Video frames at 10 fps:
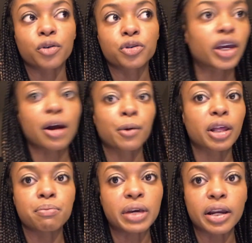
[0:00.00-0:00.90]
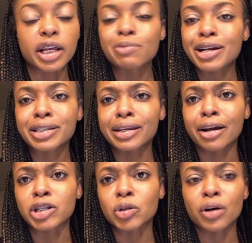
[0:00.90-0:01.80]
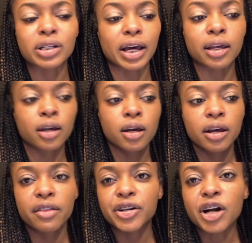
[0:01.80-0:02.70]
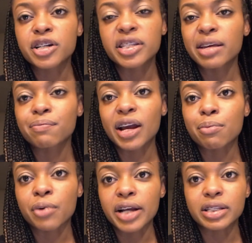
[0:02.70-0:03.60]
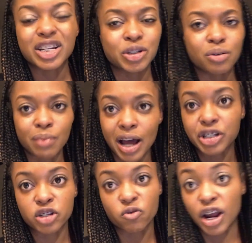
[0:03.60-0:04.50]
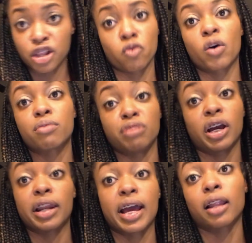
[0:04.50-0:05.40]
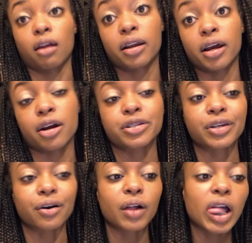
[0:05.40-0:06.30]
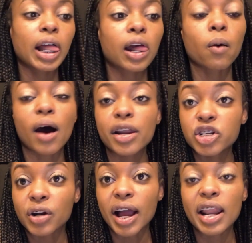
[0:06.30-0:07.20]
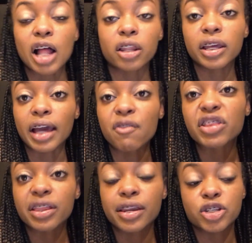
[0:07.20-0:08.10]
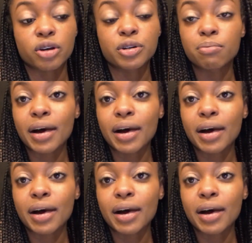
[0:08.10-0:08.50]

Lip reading: You can't really beat it, especially in hair stores. Like, they're charging the same amount of prices that you would buy just regular 1 nickel on hair. So go out and try it. I'll link everything in the description